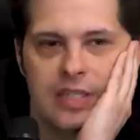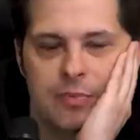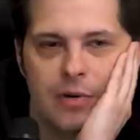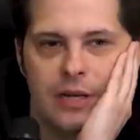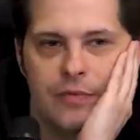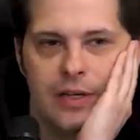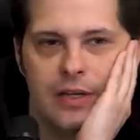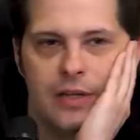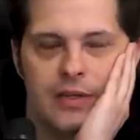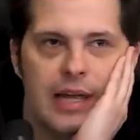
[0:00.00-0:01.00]
in
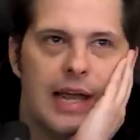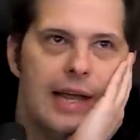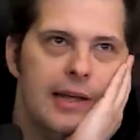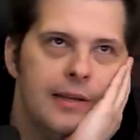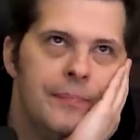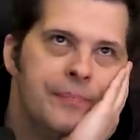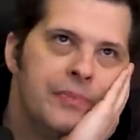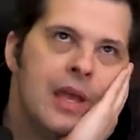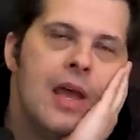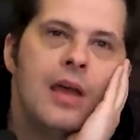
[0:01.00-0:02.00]
Springfield, and
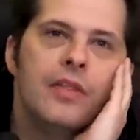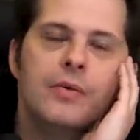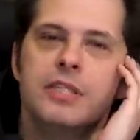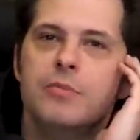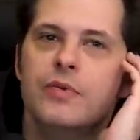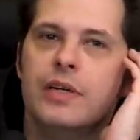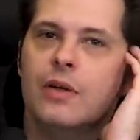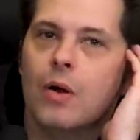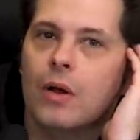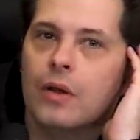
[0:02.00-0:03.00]
there was a movie
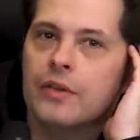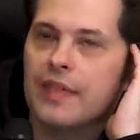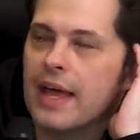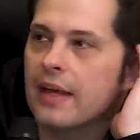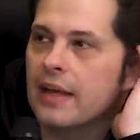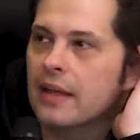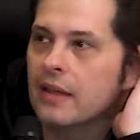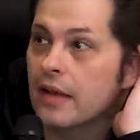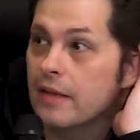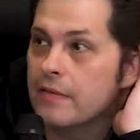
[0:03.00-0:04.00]
called They
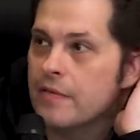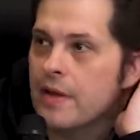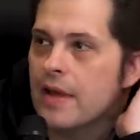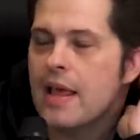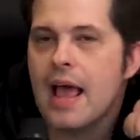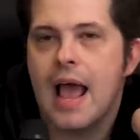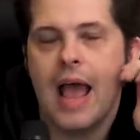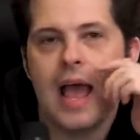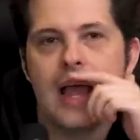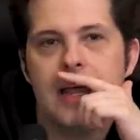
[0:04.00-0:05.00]
Live. Yes,
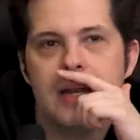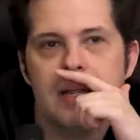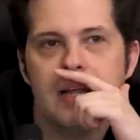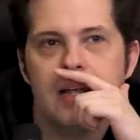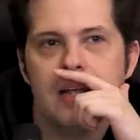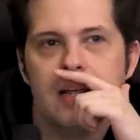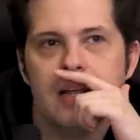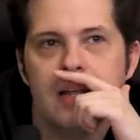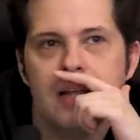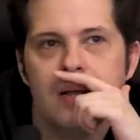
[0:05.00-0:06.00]
and
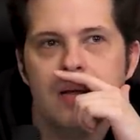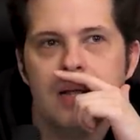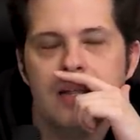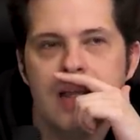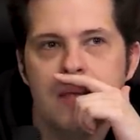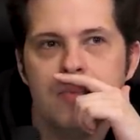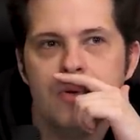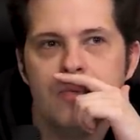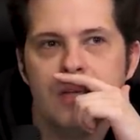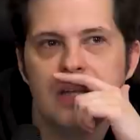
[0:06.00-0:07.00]
in that
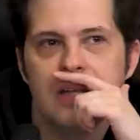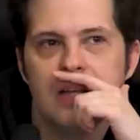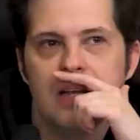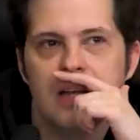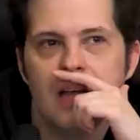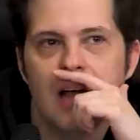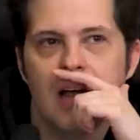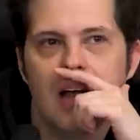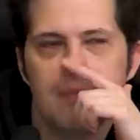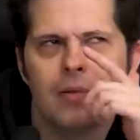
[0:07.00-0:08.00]
movie
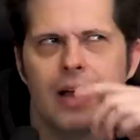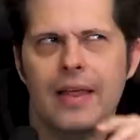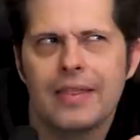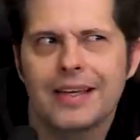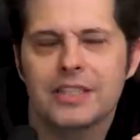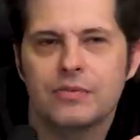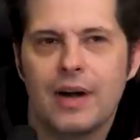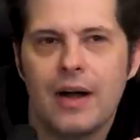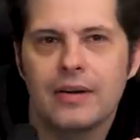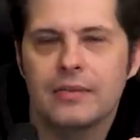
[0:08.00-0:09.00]
uh, I, I think it's
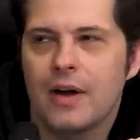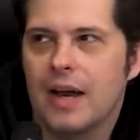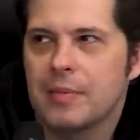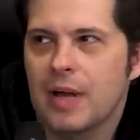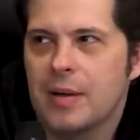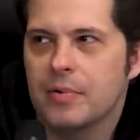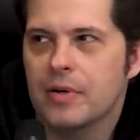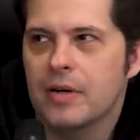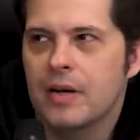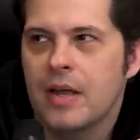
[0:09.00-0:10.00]
Rowdy Roddy
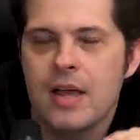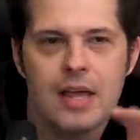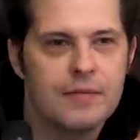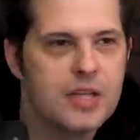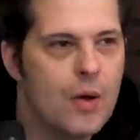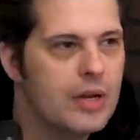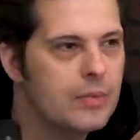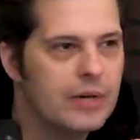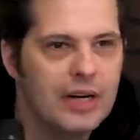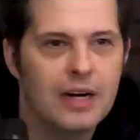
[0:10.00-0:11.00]
Piper. If Tony
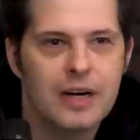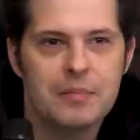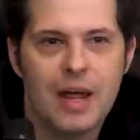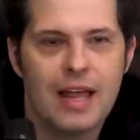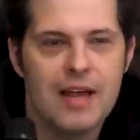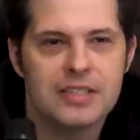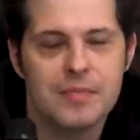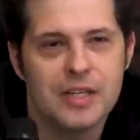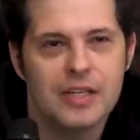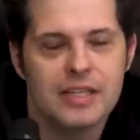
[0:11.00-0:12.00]
were here, he'd probably have
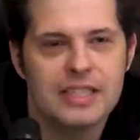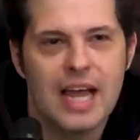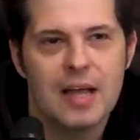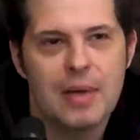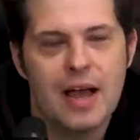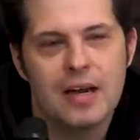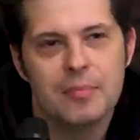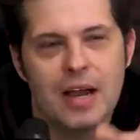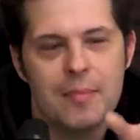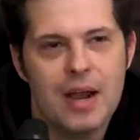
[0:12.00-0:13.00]
something good to say about
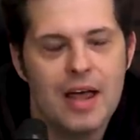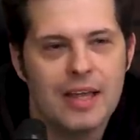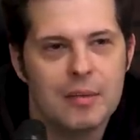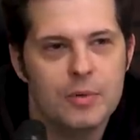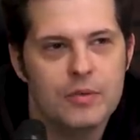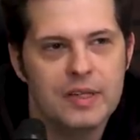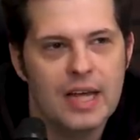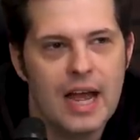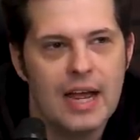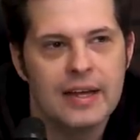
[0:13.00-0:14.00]
it, but I'm not like a movie
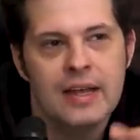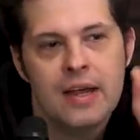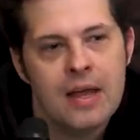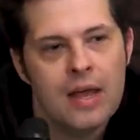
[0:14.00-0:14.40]
guy.